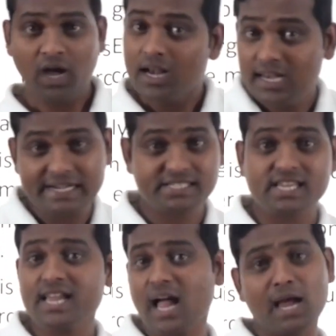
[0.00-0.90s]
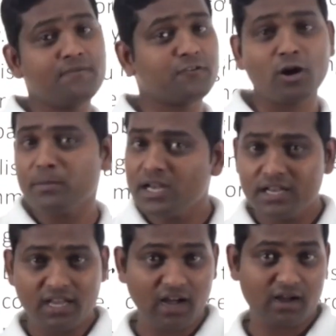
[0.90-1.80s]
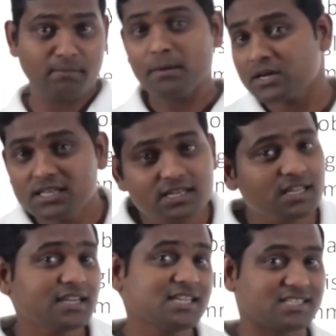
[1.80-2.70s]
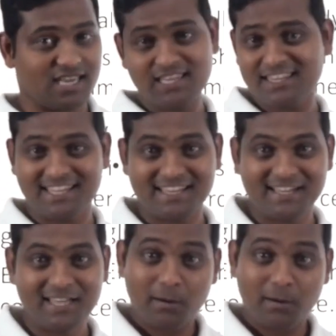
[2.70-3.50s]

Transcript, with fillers: Let's say I am from India, my mother tongue is Hindi.